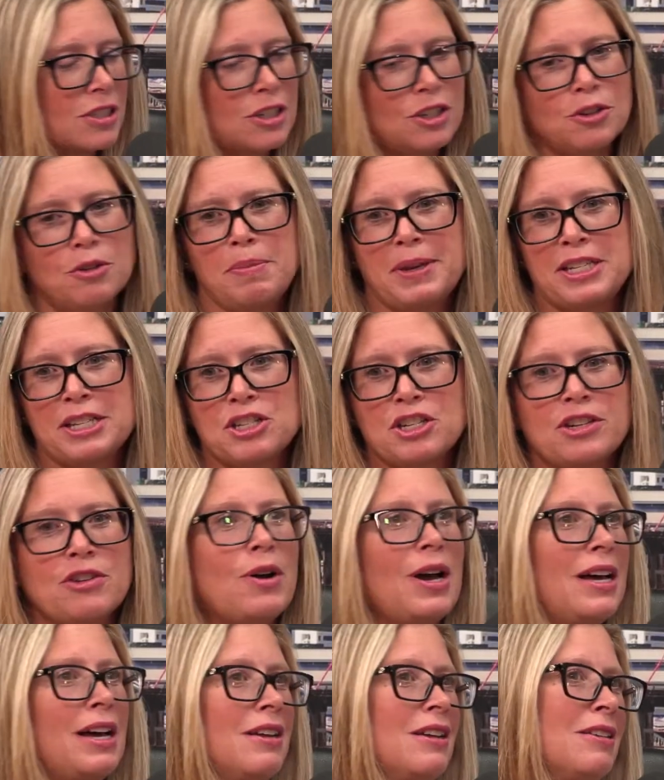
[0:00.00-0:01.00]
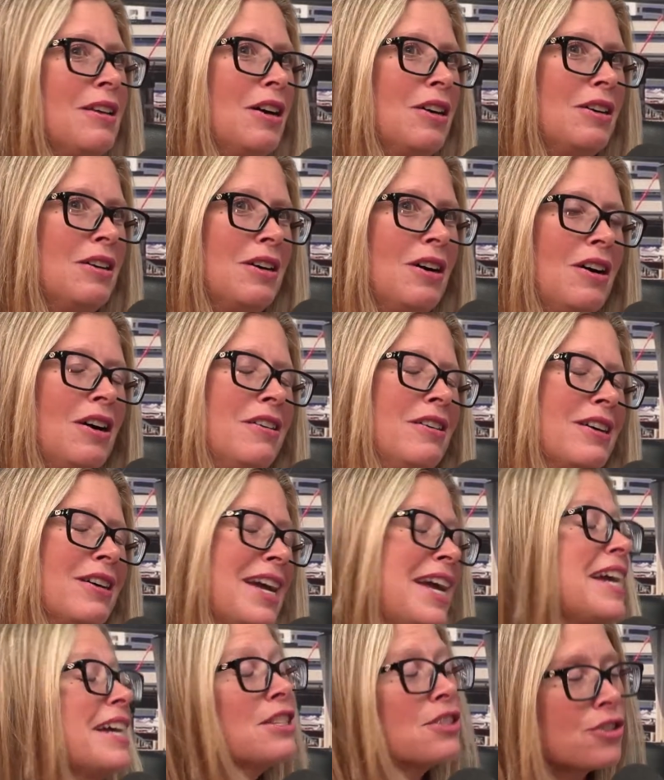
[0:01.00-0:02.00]
patient who had a
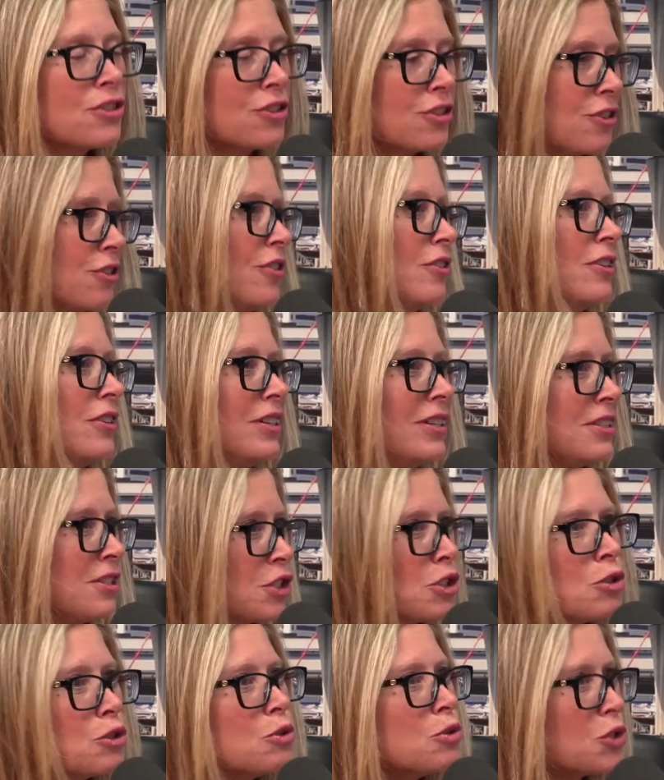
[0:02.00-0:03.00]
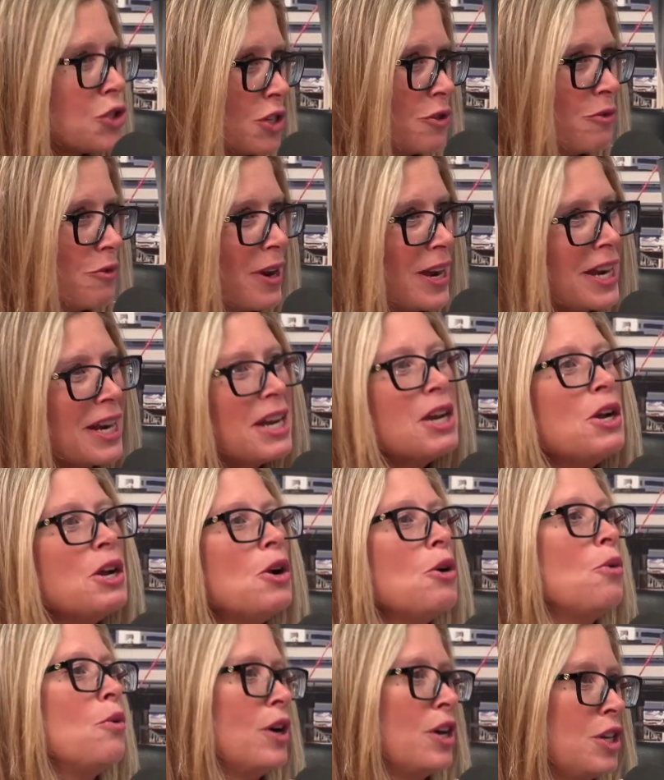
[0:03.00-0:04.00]
cancer institution, right,
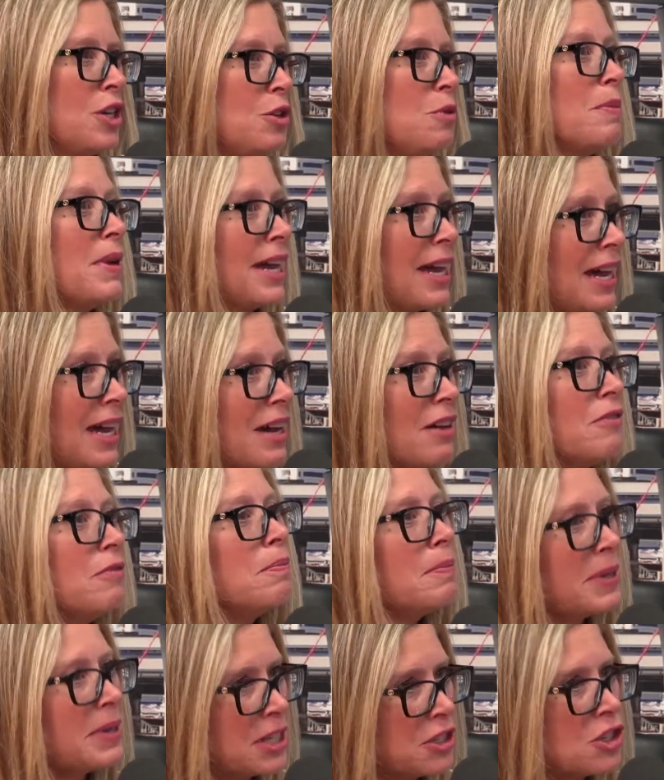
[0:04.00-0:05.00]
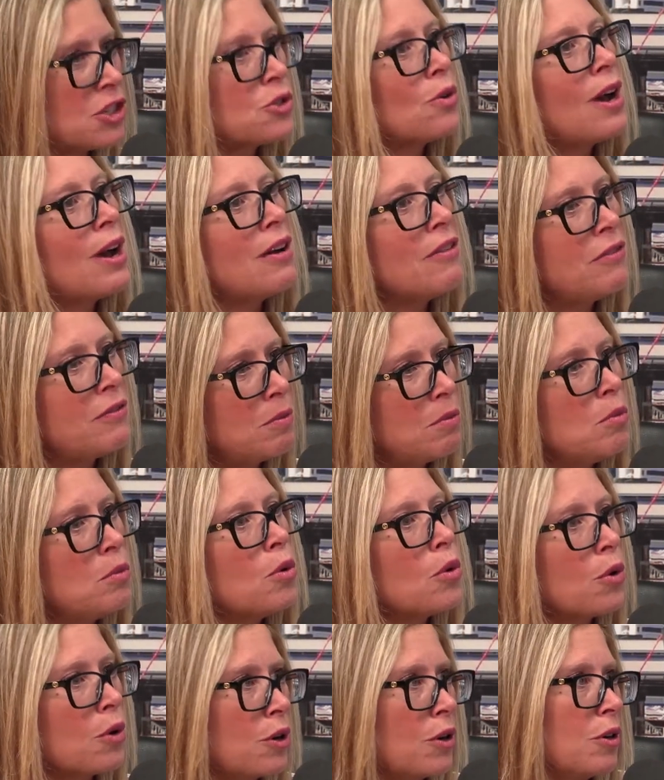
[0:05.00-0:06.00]
where you may have patients who have
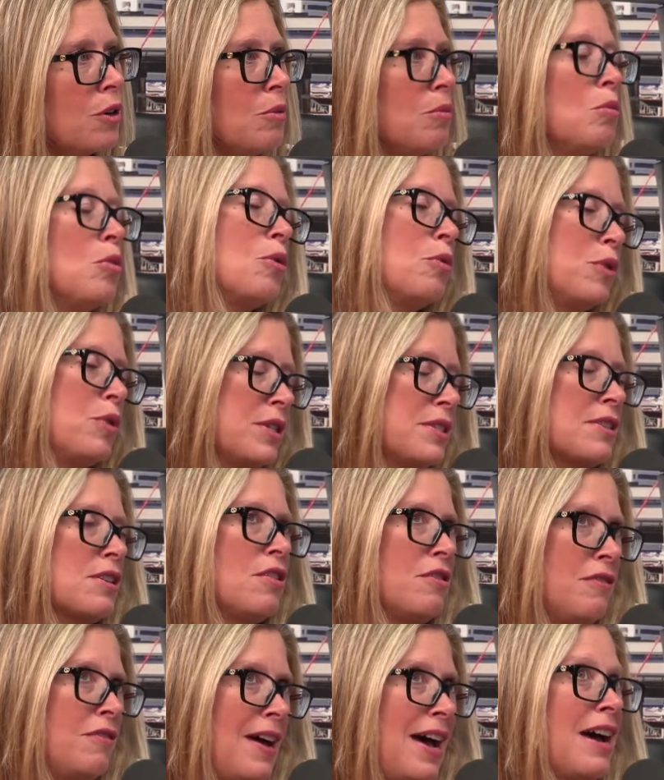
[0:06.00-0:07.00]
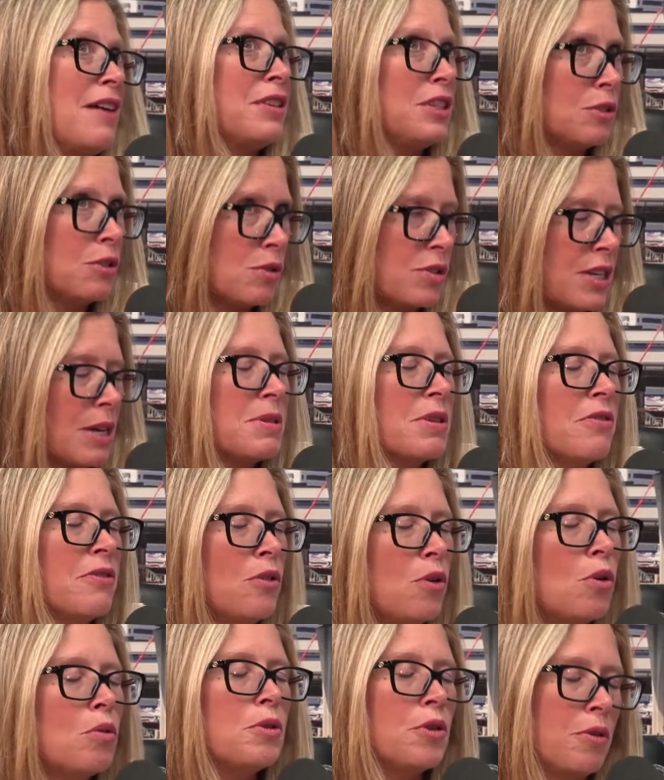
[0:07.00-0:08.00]
more risk of having those types of
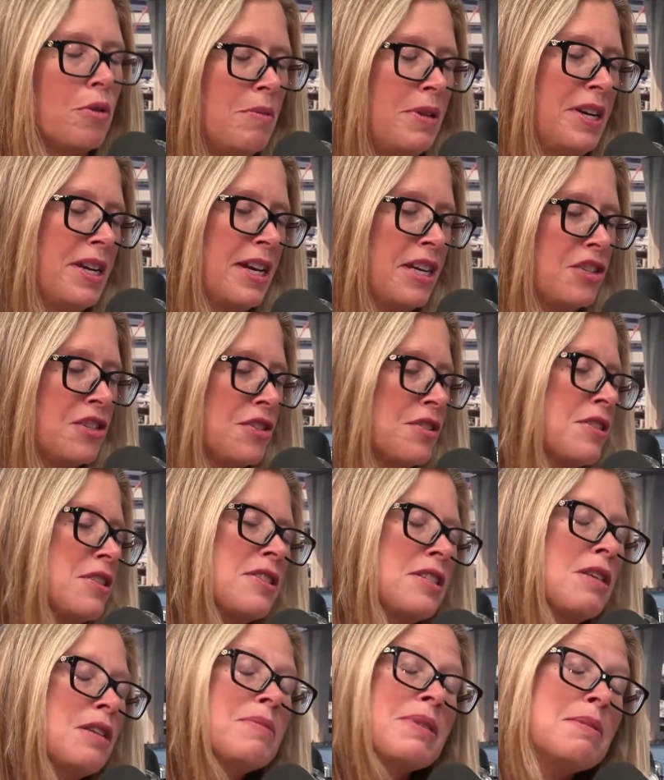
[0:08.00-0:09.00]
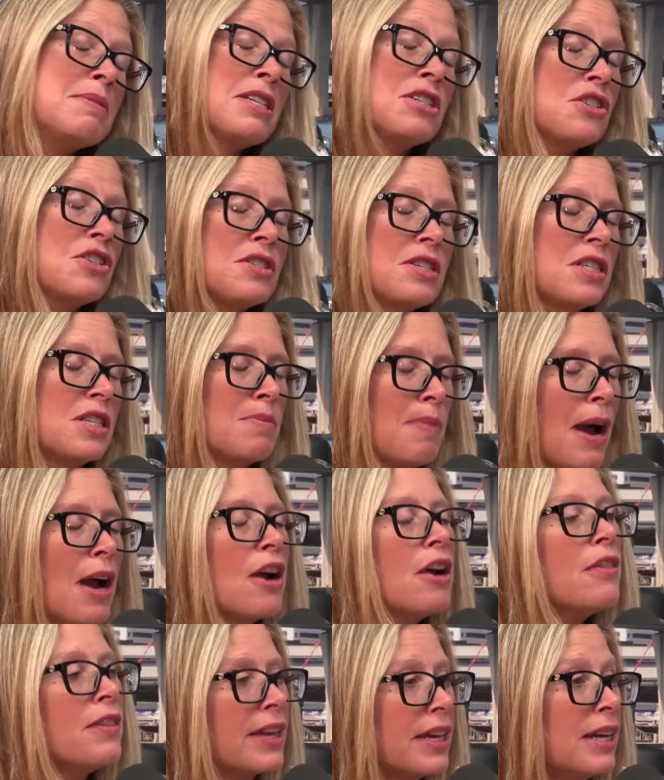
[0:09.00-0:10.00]
opioid medications, because sometimes they just expire
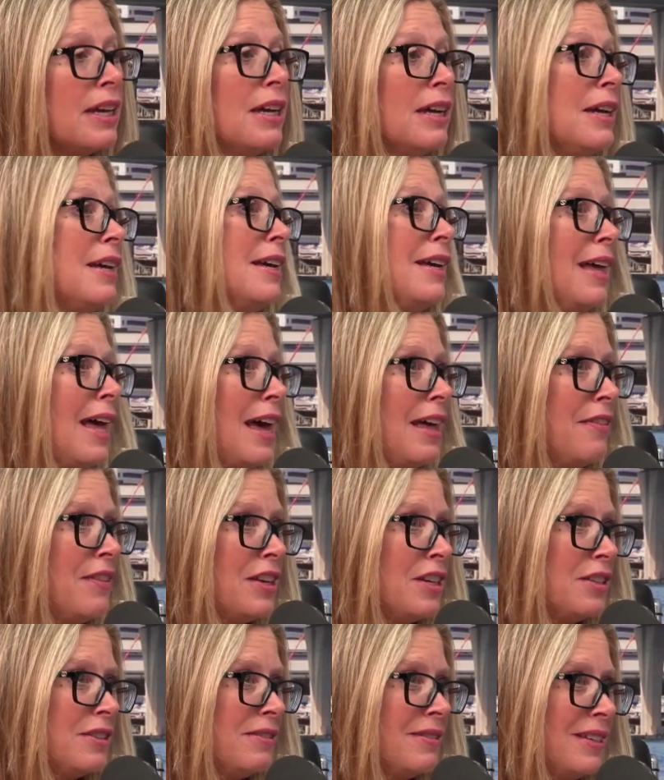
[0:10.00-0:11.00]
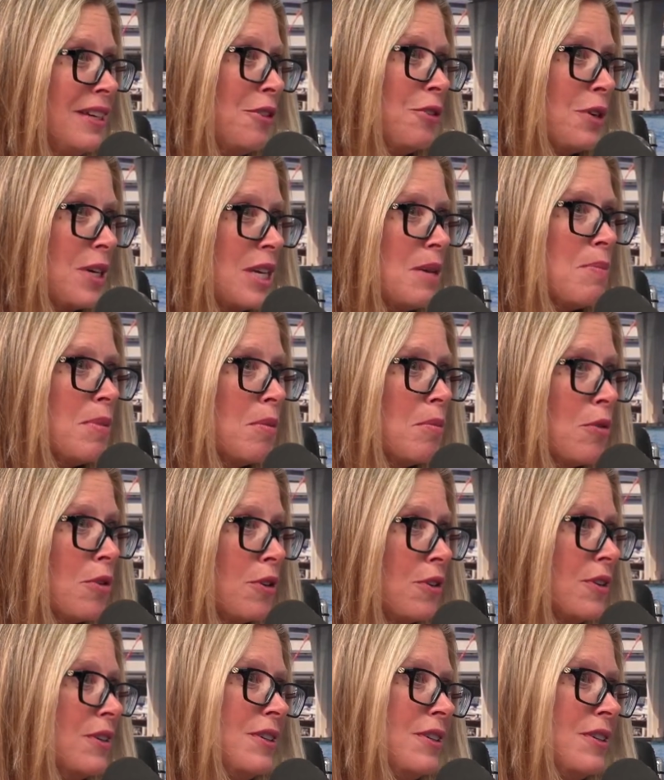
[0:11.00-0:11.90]
and then they don't keep them, or